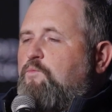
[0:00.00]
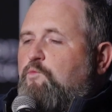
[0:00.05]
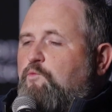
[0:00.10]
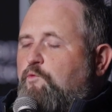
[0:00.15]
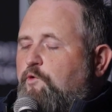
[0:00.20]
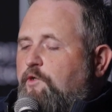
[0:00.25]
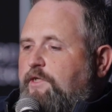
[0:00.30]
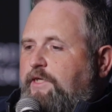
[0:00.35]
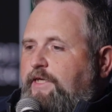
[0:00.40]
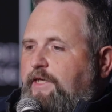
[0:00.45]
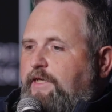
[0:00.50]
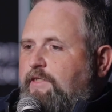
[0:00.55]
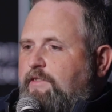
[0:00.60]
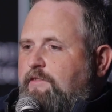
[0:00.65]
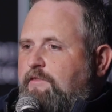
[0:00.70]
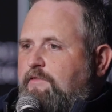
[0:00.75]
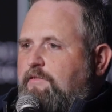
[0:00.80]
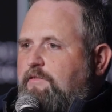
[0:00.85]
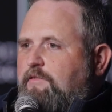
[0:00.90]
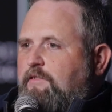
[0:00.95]
really
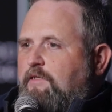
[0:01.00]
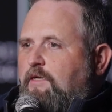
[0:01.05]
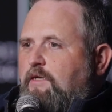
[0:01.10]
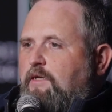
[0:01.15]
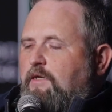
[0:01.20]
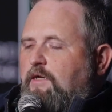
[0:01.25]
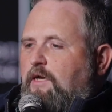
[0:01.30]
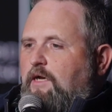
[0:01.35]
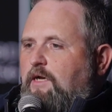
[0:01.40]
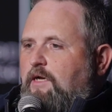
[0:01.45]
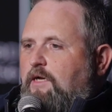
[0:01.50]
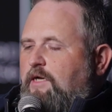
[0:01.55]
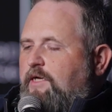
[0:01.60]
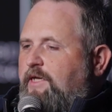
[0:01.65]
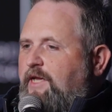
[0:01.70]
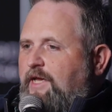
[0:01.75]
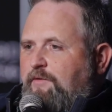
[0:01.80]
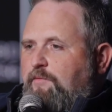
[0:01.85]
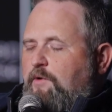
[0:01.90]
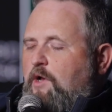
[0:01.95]
is
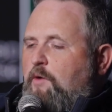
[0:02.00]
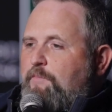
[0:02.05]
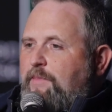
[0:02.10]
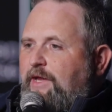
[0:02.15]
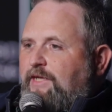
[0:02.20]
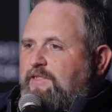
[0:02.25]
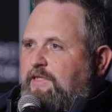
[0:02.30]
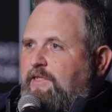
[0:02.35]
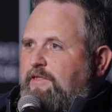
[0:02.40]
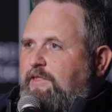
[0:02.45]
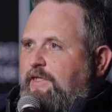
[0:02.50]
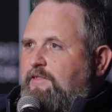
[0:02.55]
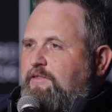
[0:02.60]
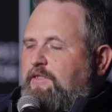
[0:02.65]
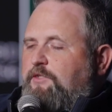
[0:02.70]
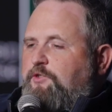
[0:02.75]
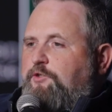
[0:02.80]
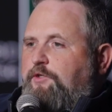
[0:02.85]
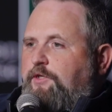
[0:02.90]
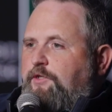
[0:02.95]
again, amazing things
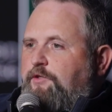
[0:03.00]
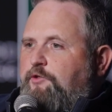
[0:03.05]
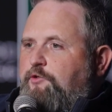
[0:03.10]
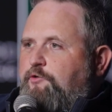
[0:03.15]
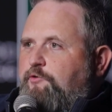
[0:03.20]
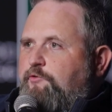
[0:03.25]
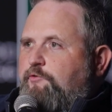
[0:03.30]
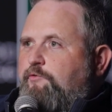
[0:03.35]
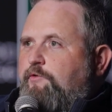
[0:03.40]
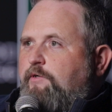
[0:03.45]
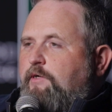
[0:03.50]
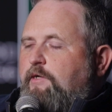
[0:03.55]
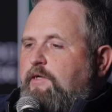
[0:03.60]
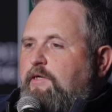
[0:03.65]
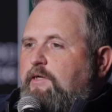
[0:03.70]
that you can do.